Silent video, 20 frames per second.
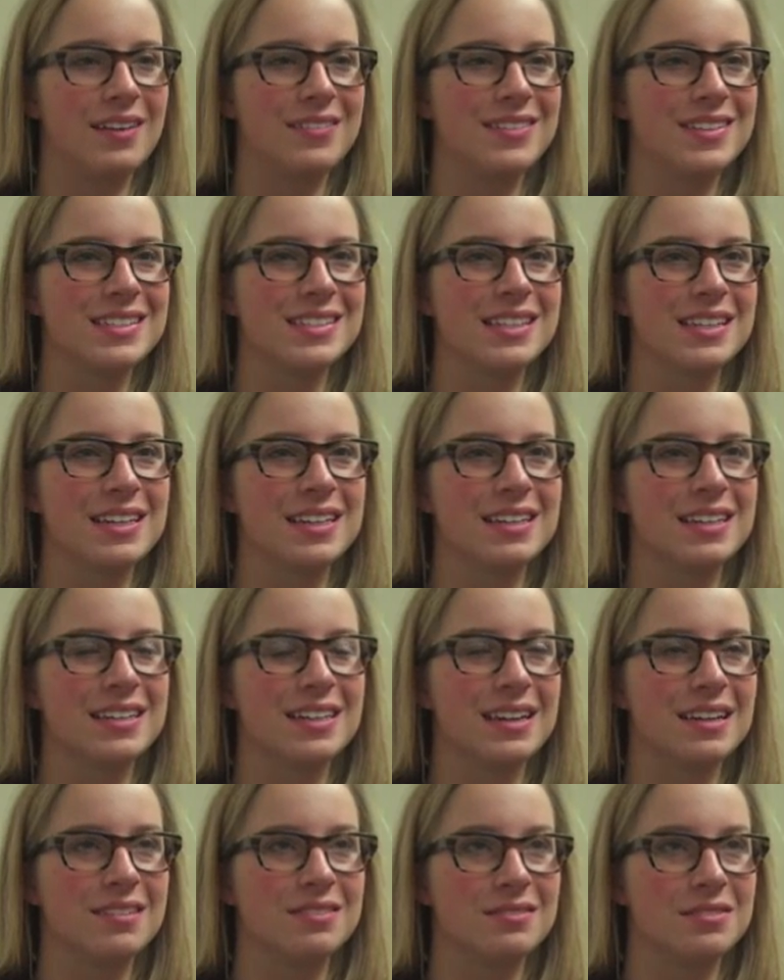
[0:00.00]
obviously a
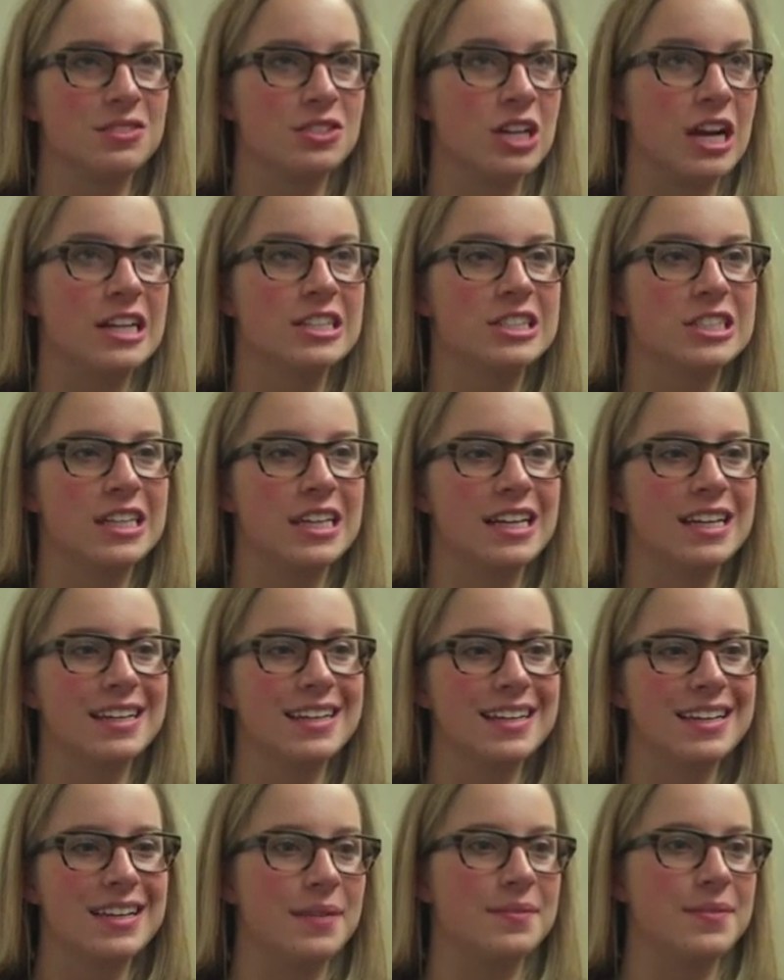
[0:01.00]
tragedy.
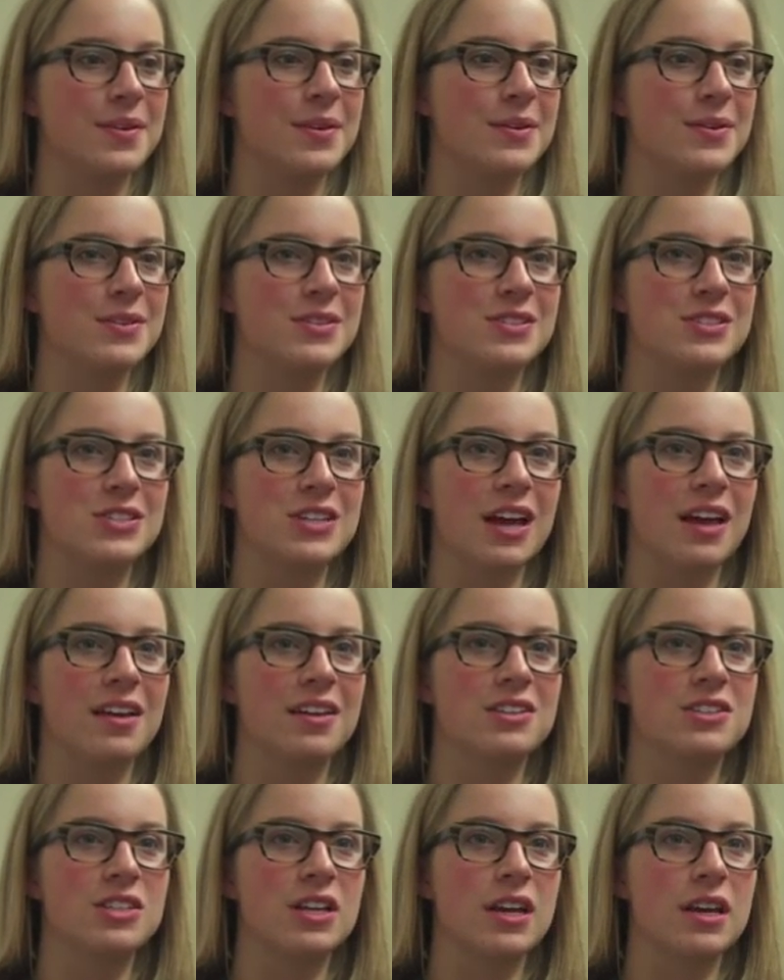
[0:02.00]
It was
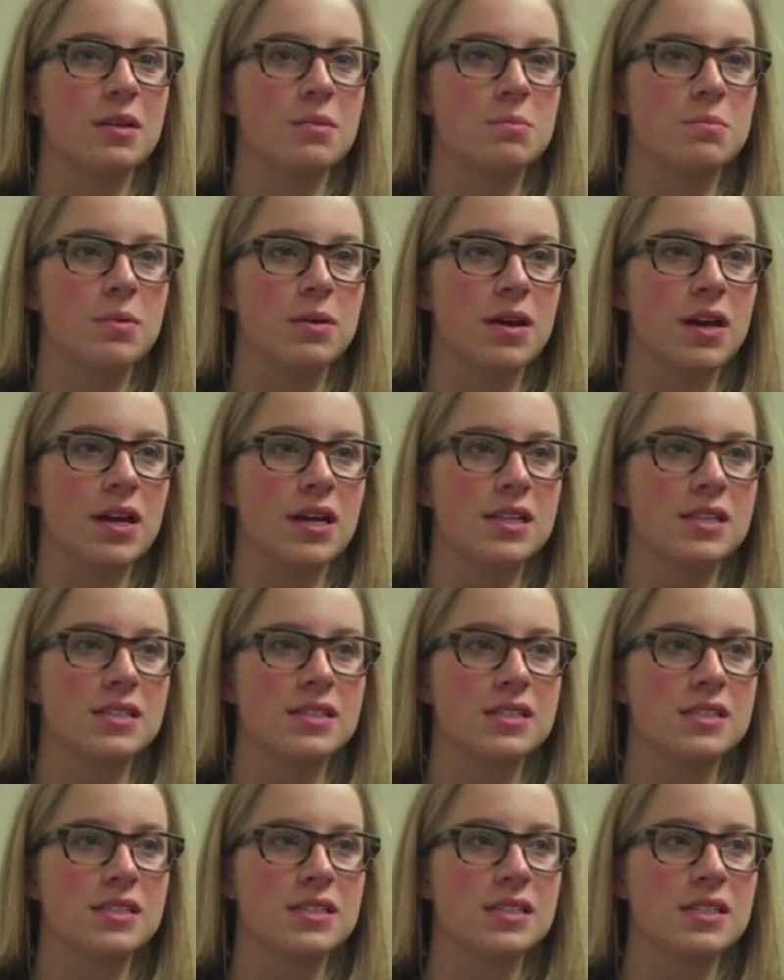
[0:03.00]
challenging, but
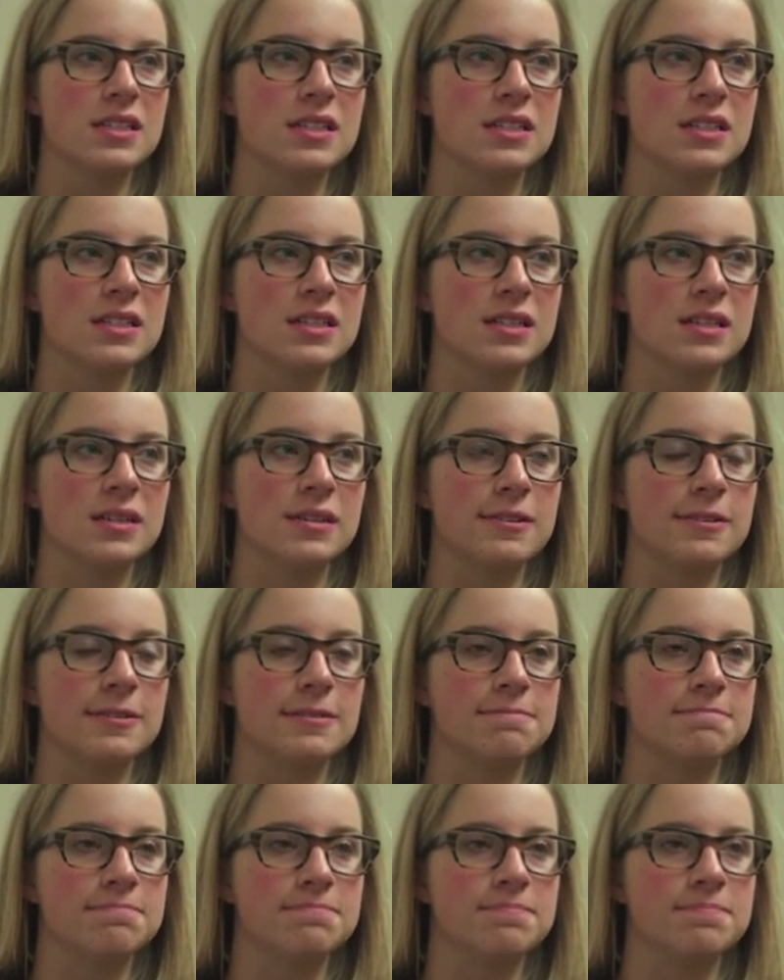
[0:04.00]

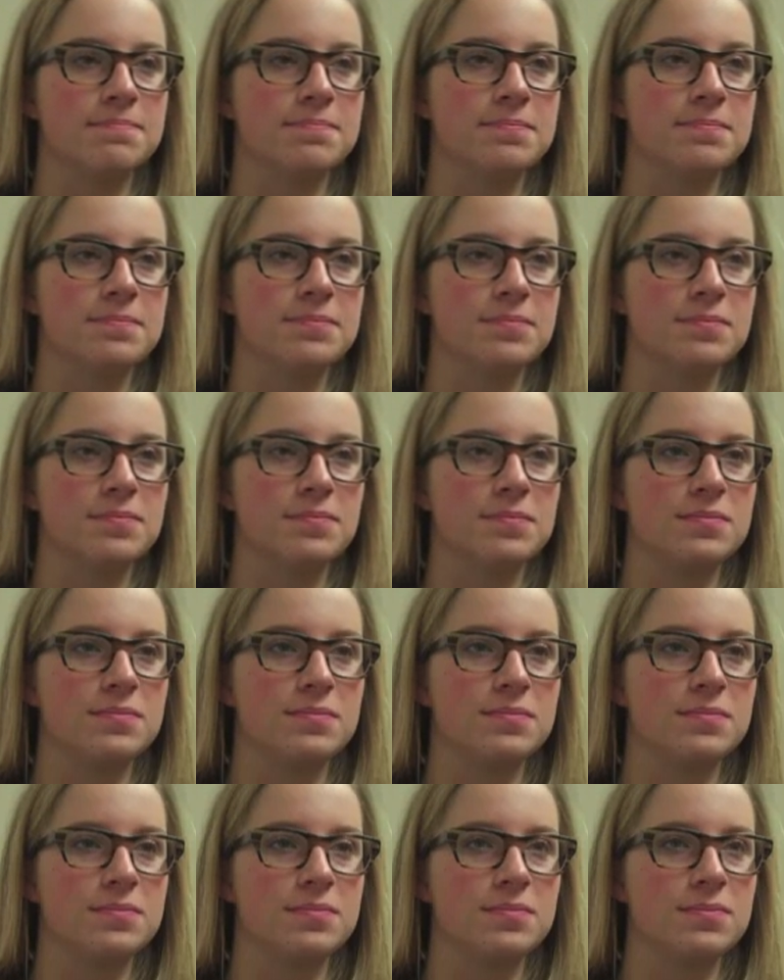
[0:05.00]
um,
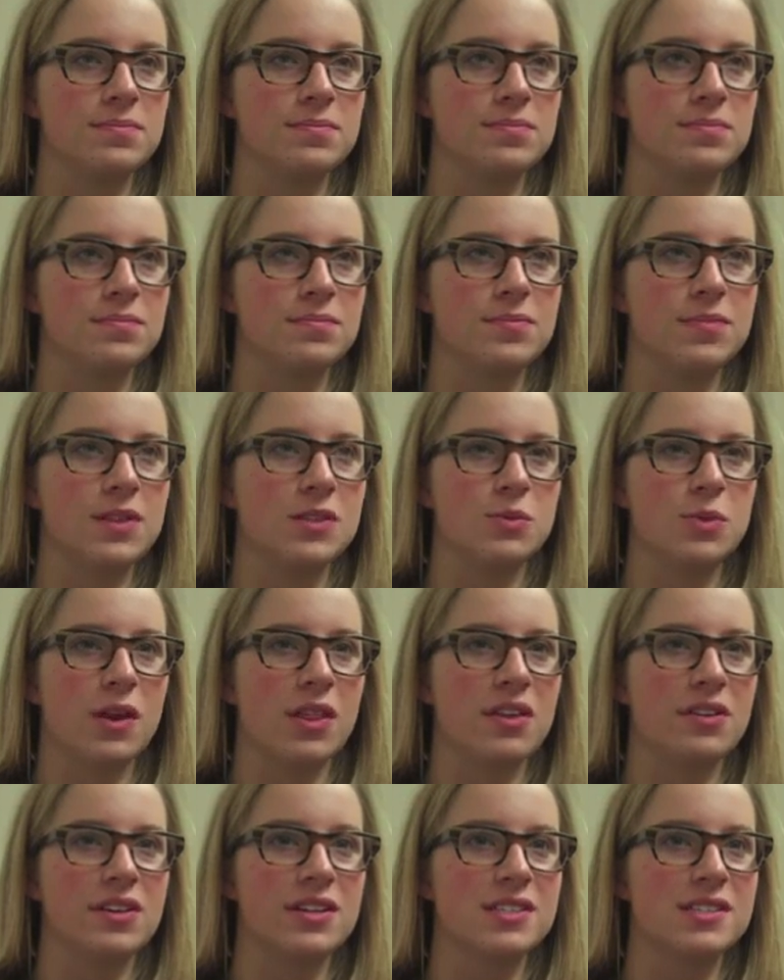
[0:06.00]
that's one of
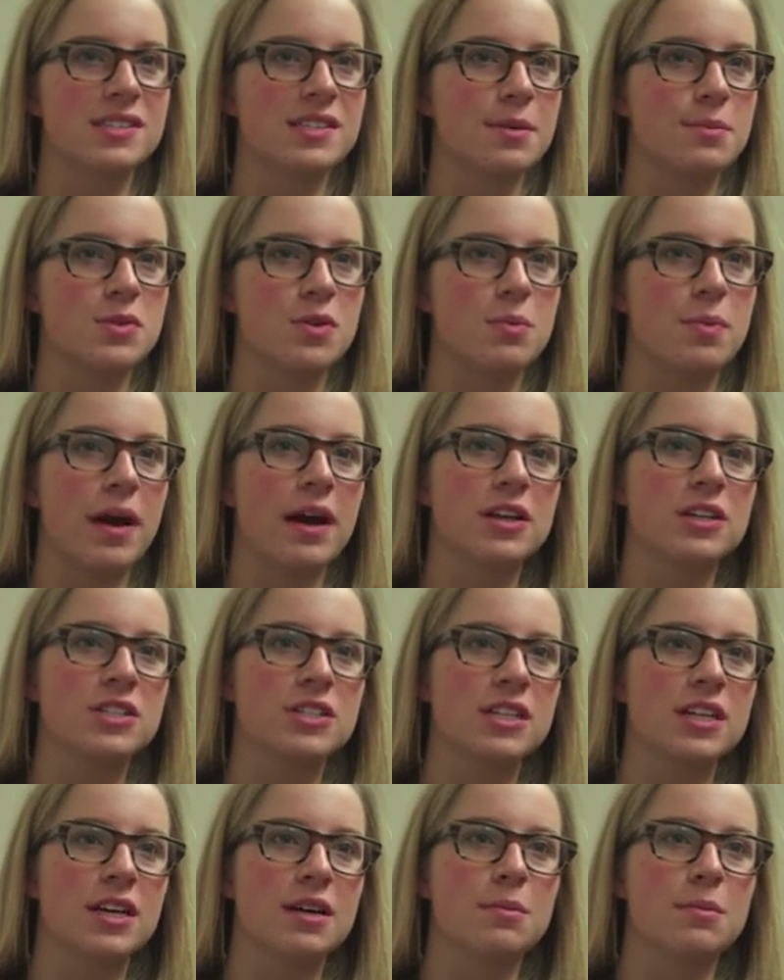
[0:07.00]
the reasons I'm so passionate